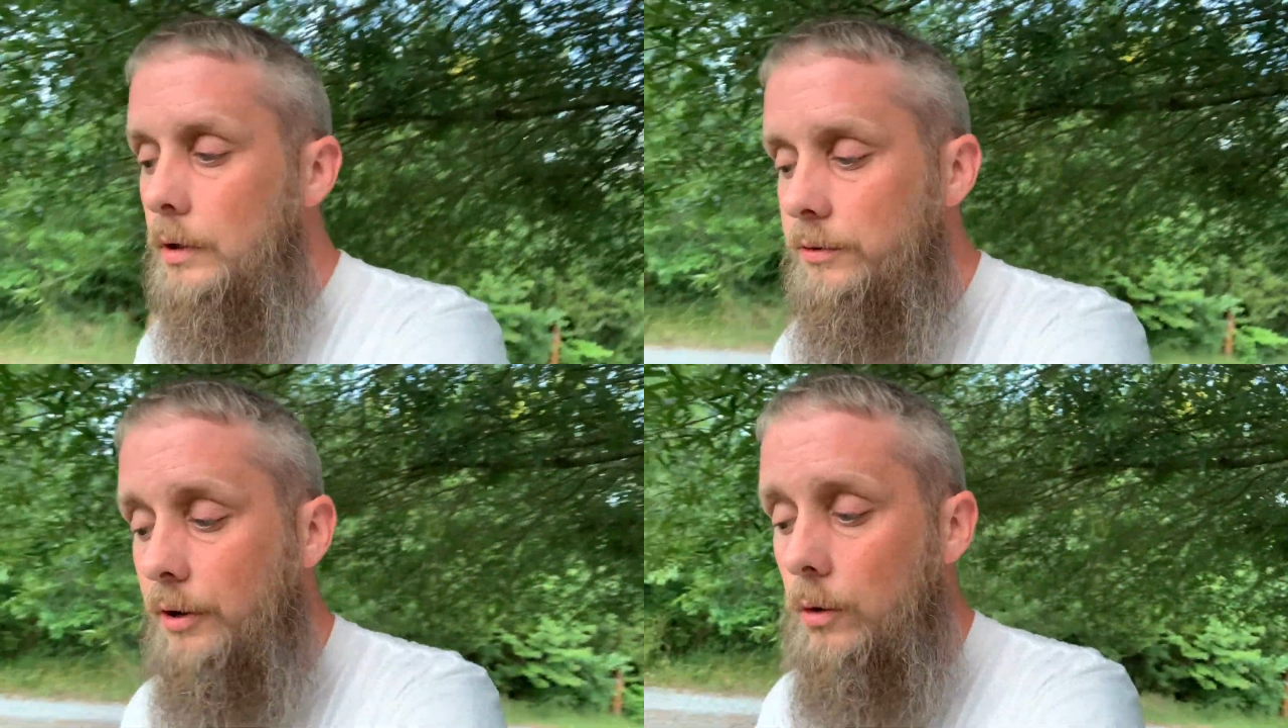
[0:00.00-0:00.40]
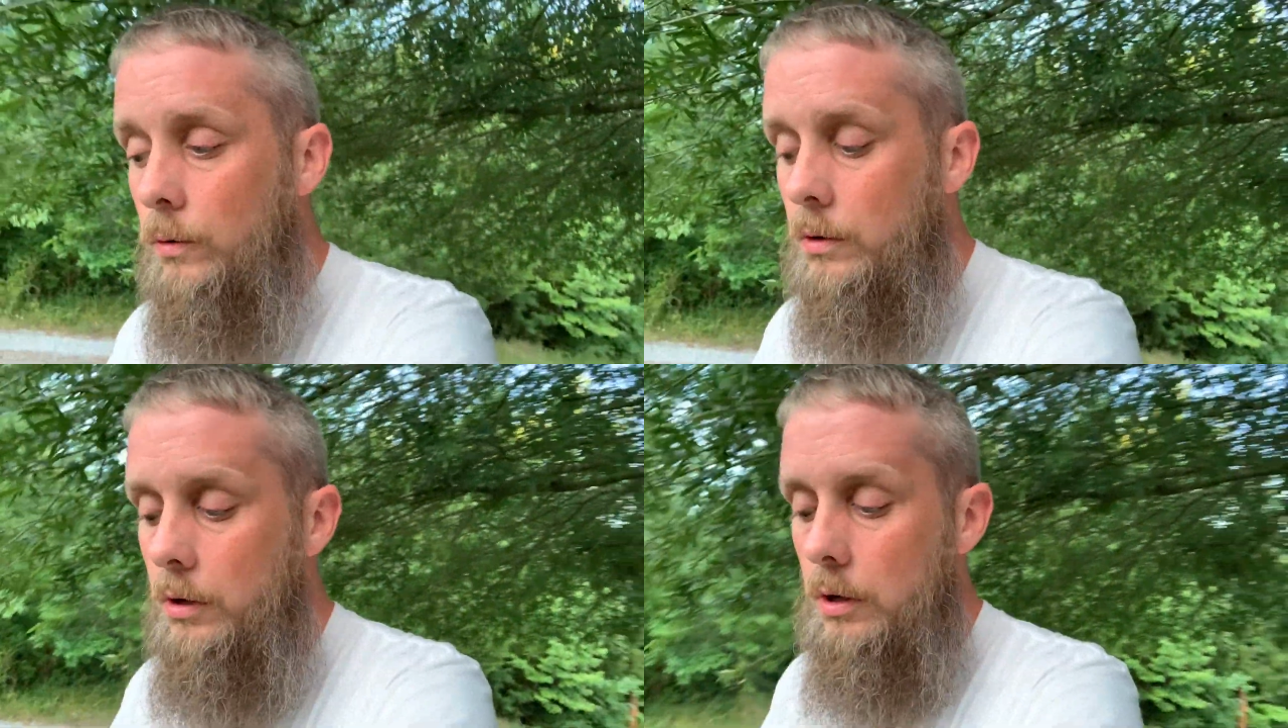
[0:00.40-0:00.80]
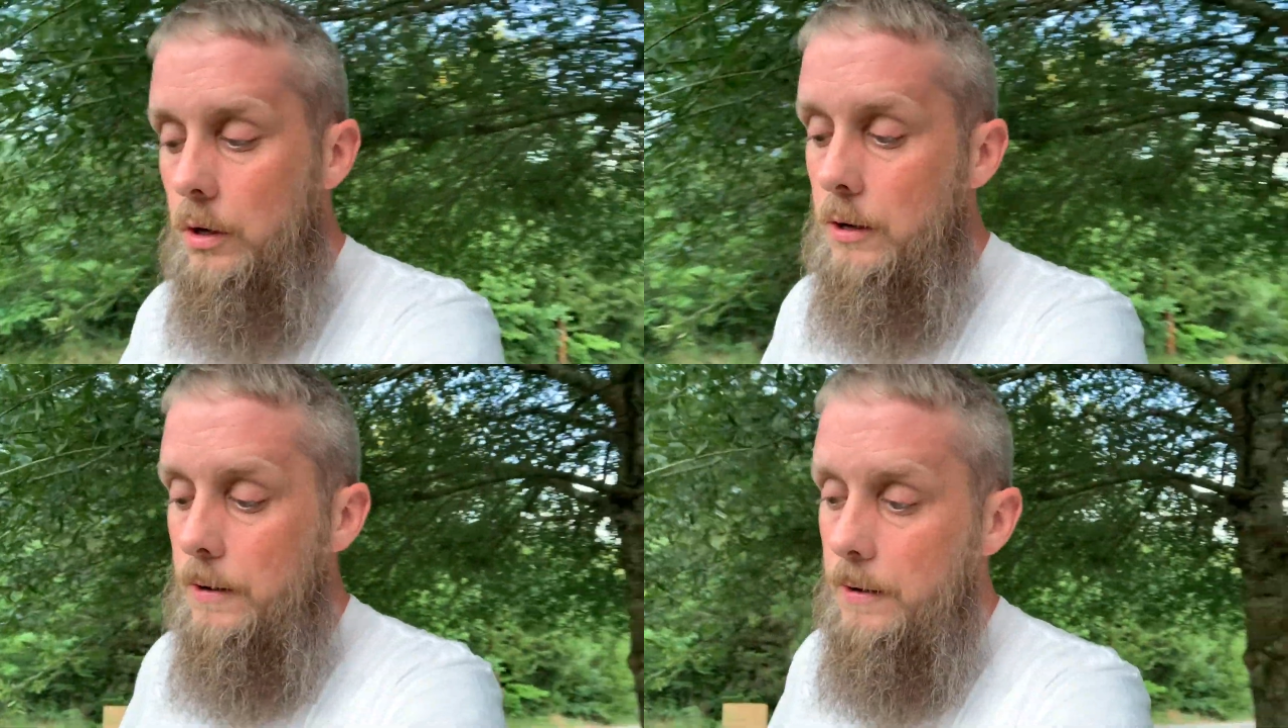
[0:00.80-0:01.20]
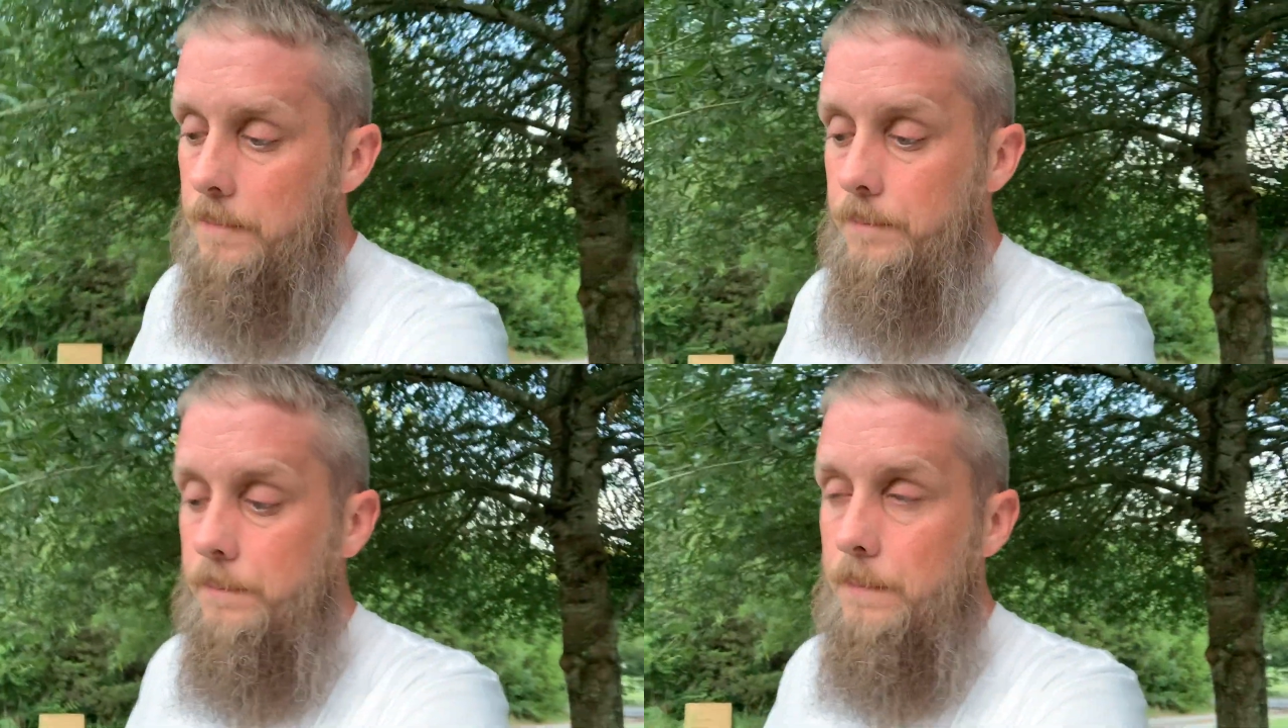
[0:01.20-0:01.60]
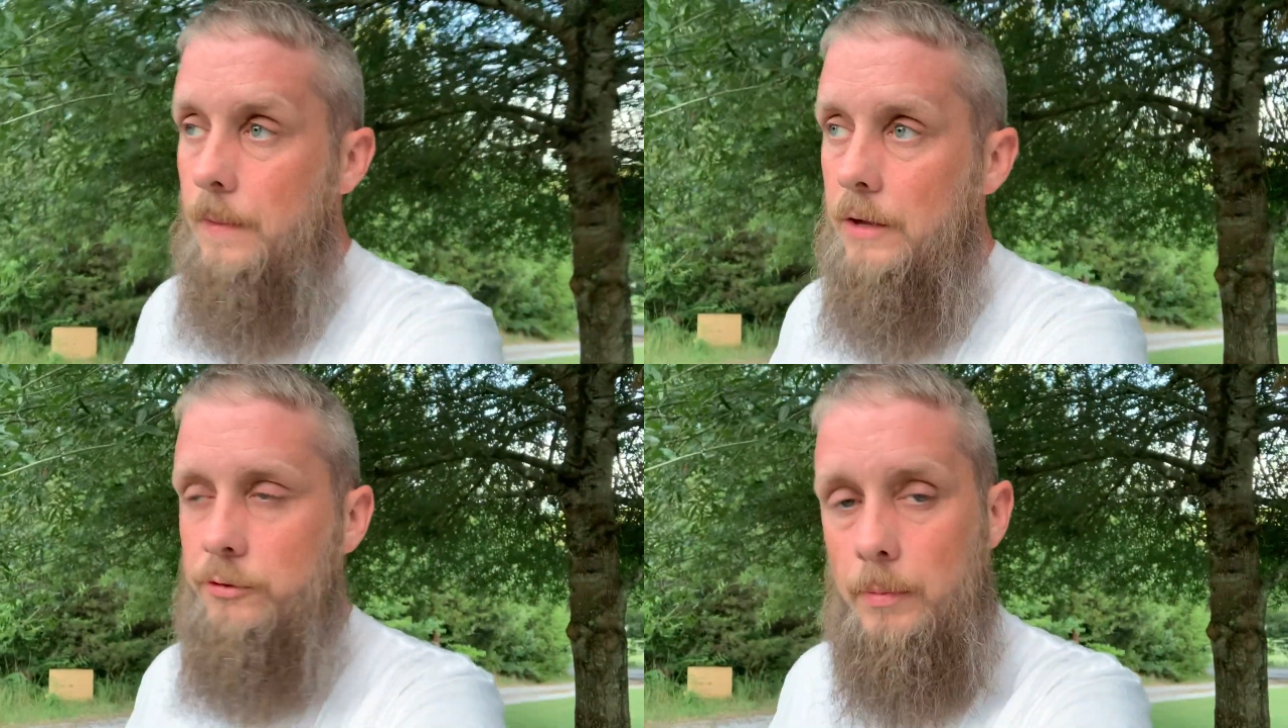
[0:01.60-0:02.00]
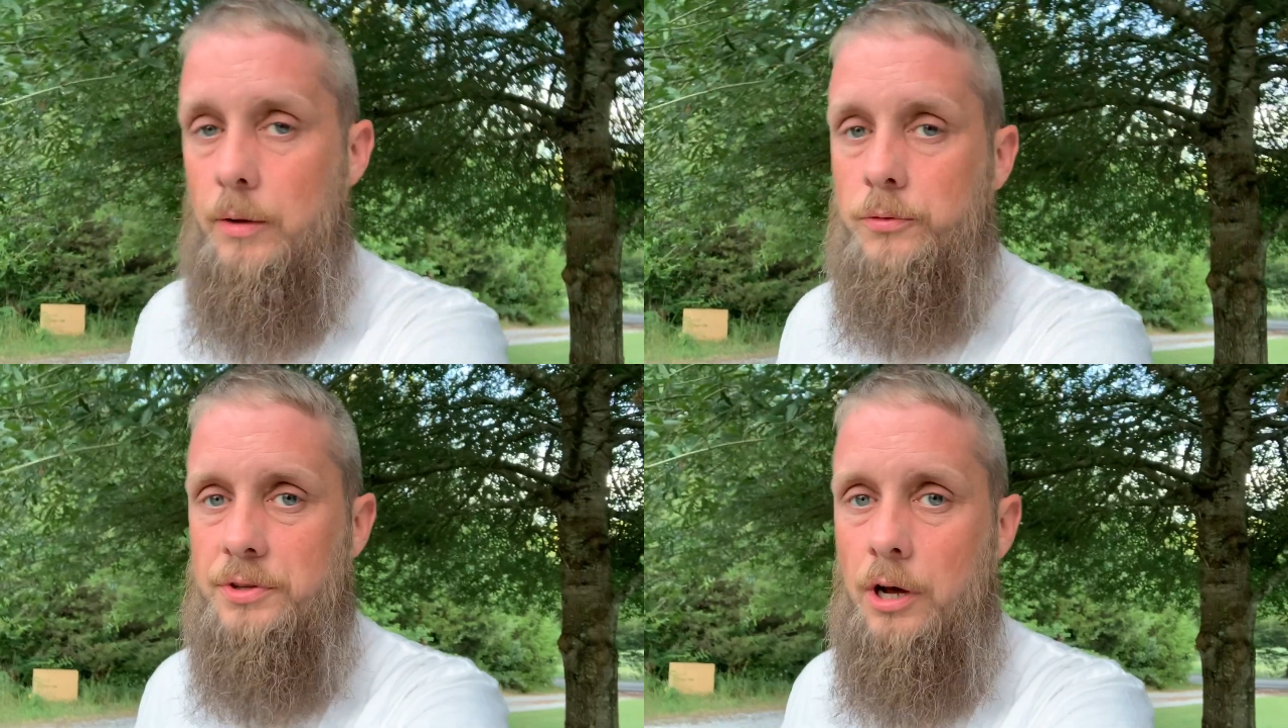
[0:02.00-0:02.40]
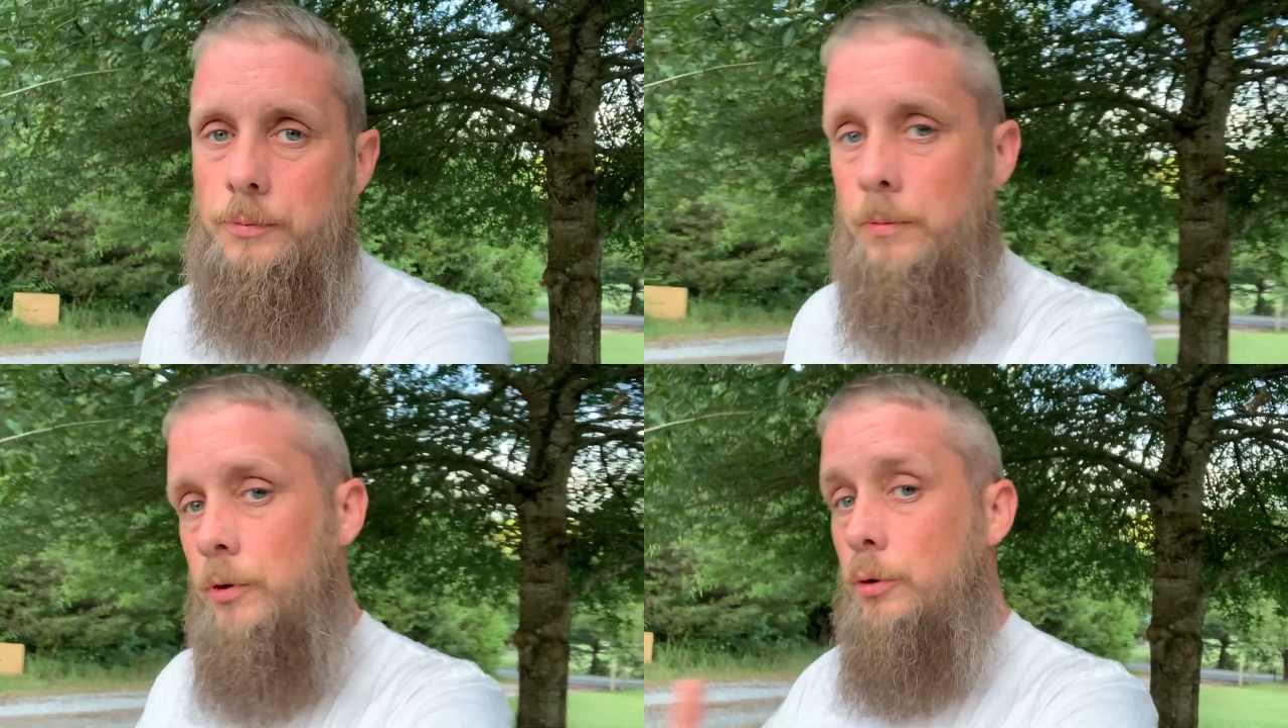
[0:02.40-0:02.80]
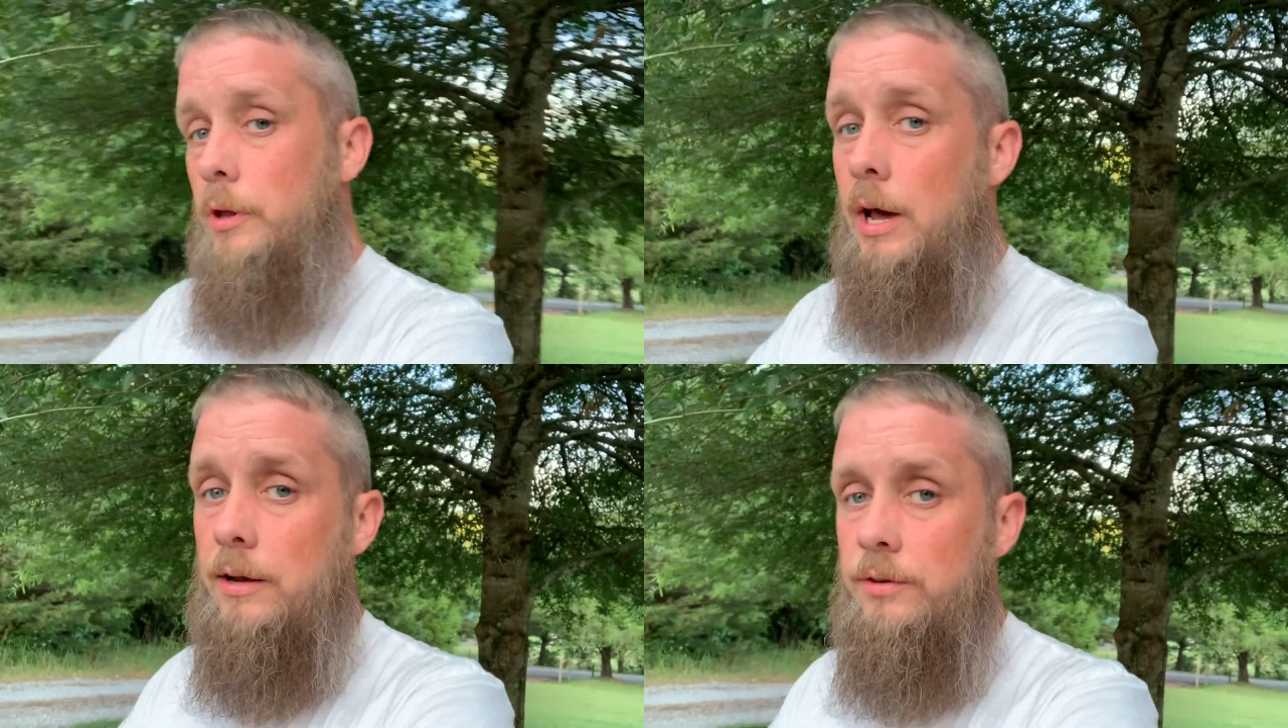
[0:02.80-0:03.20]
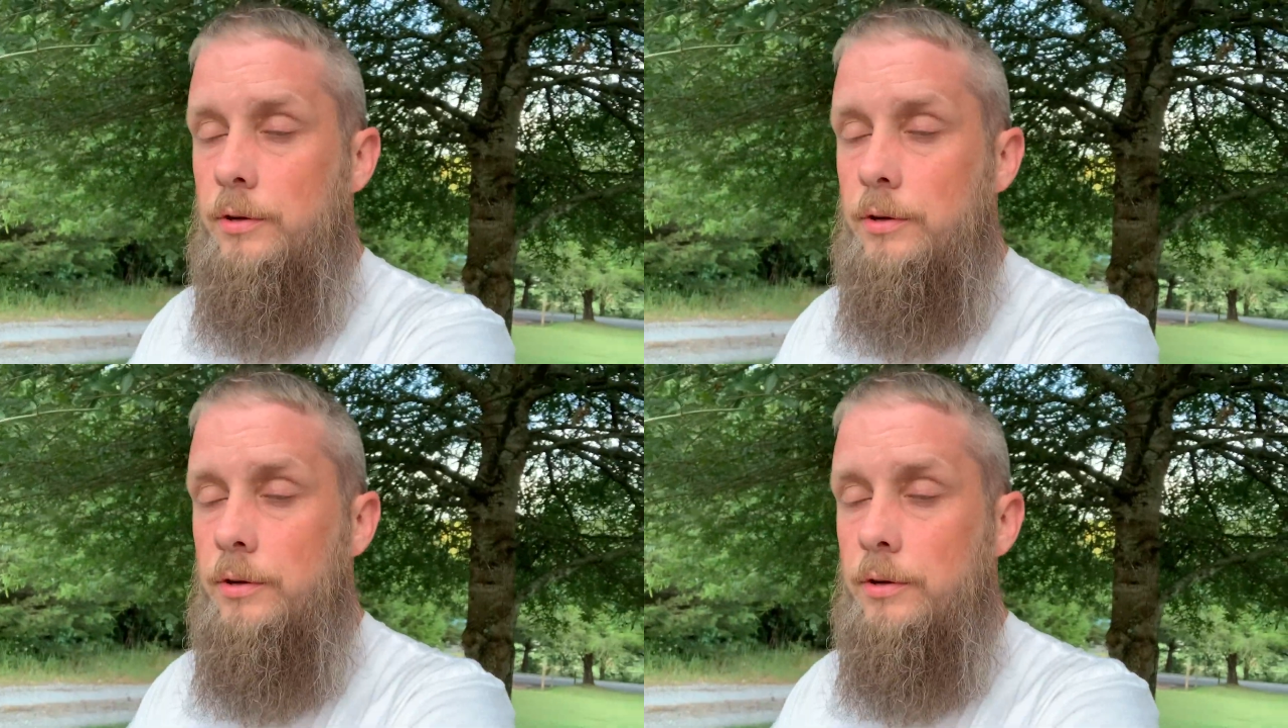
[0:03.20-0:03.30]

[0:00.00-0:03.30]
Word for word: So, if somebody wants to help them do that,